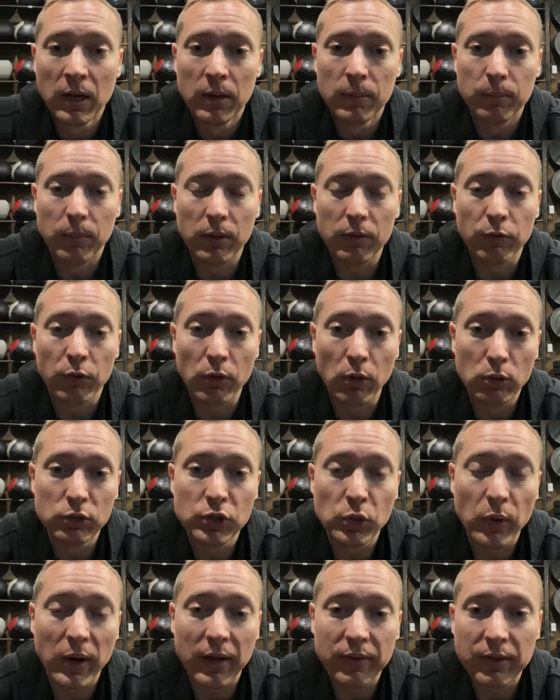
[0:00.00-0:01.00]
But for those
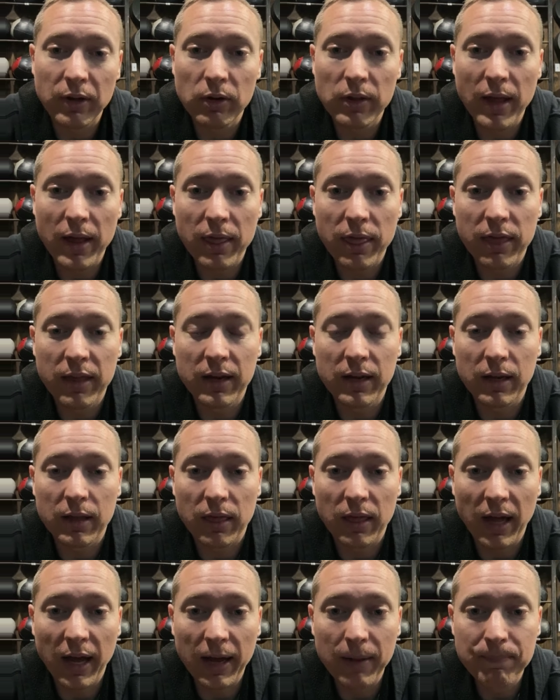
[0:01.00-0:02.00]
of you out there that think
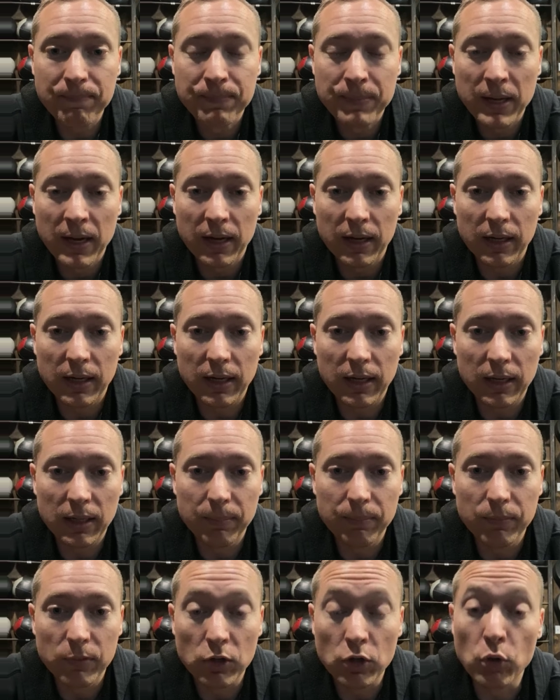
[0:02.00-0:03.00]
that
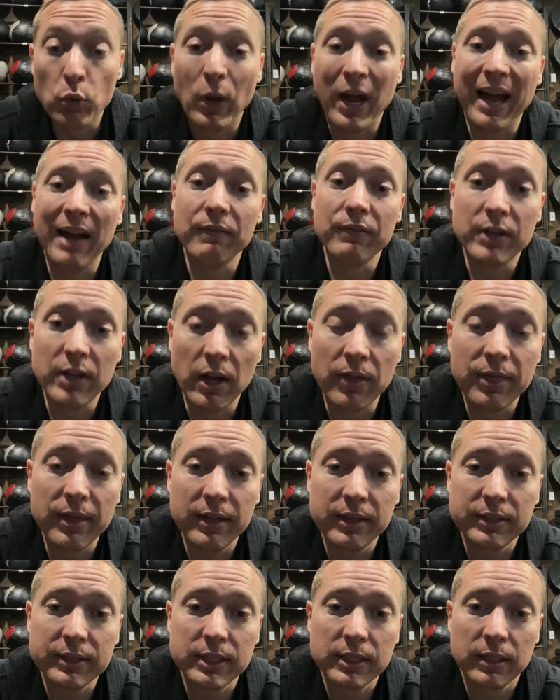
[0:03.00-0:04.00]
you have done
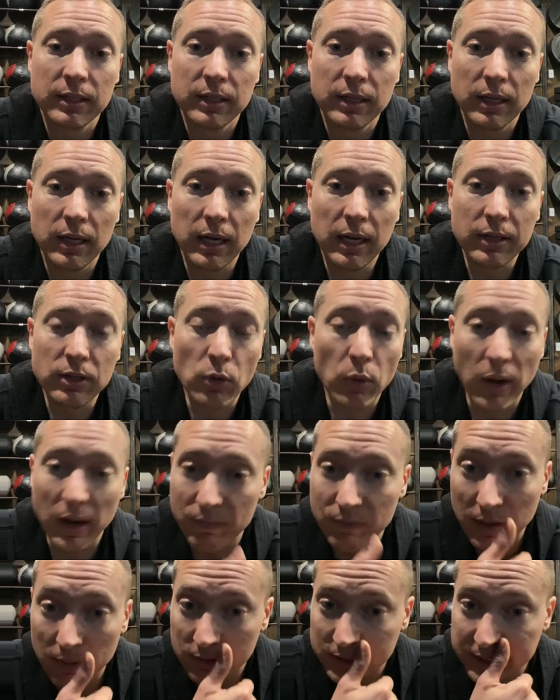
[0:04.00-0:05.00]
this and you
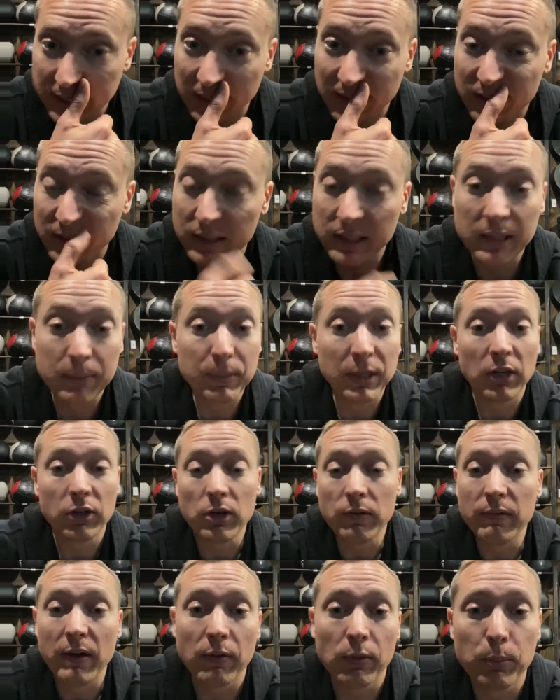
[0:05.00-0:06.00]
have never sent out an email,
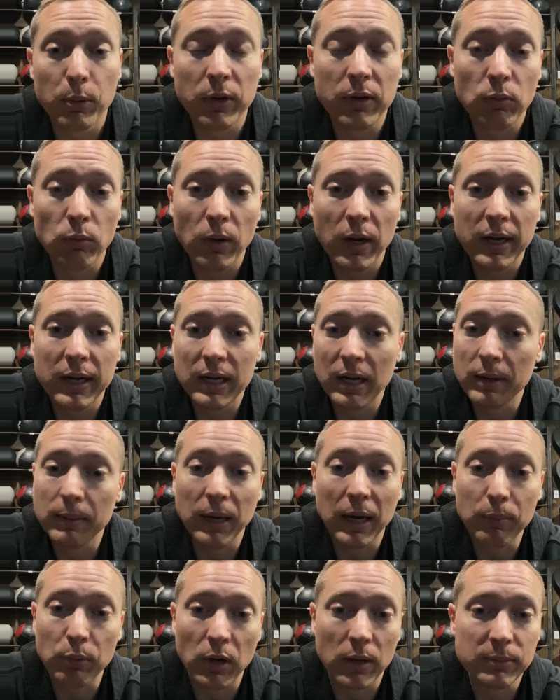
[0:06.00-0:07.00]
you've never put it in writing,
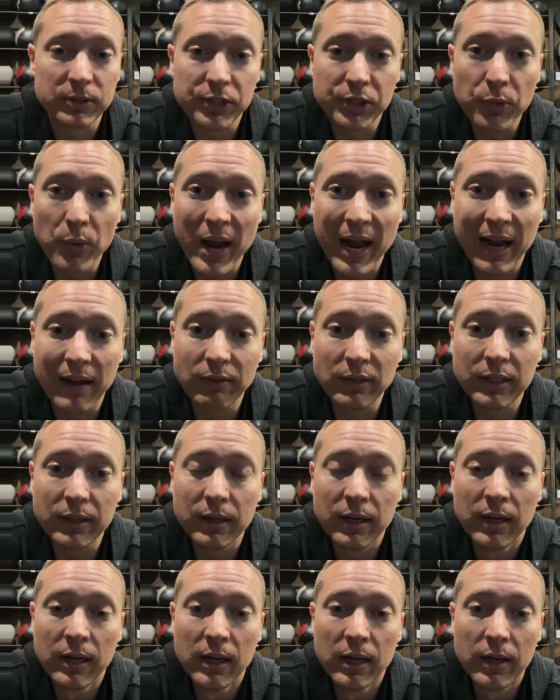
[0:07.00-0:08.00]
I promise you haven't.
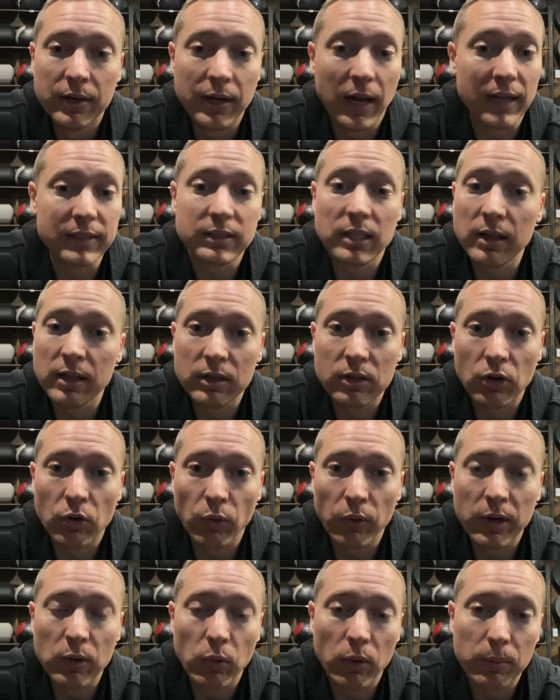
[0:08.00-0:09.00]
Not to the
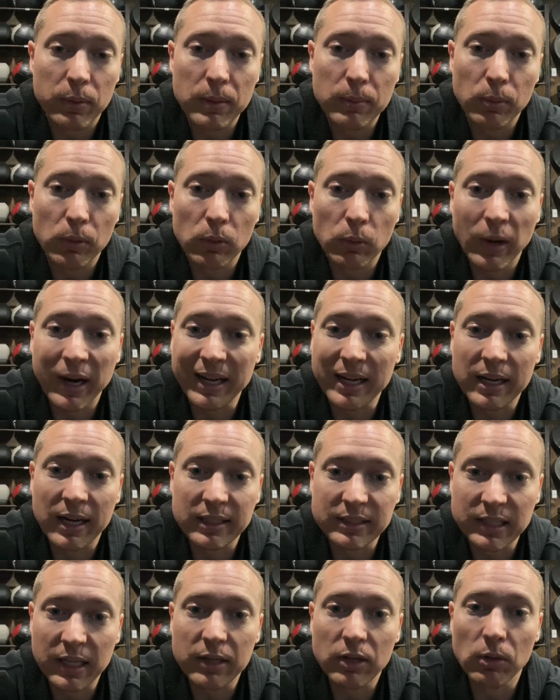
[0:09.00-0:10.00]
degree where people
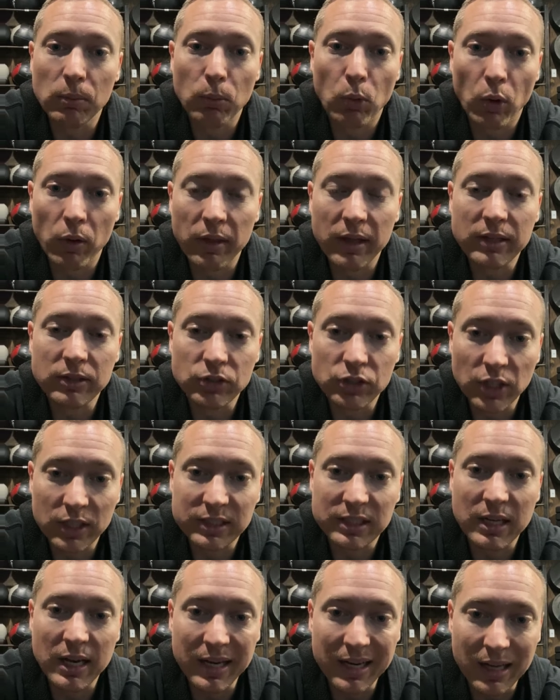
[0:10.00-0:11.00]
recognize that you're more than
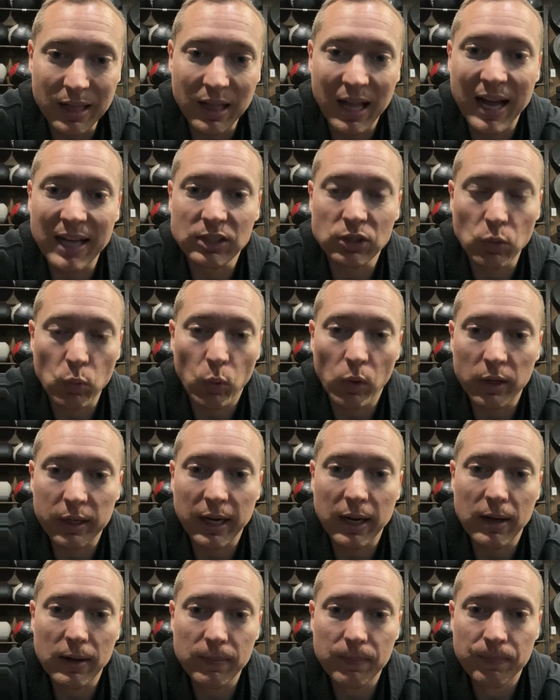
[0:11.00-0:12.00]
just a class
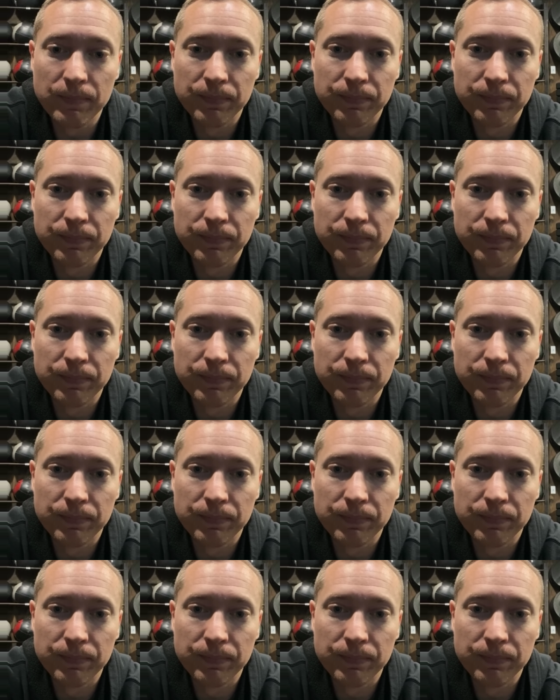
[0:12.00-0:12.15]
workout.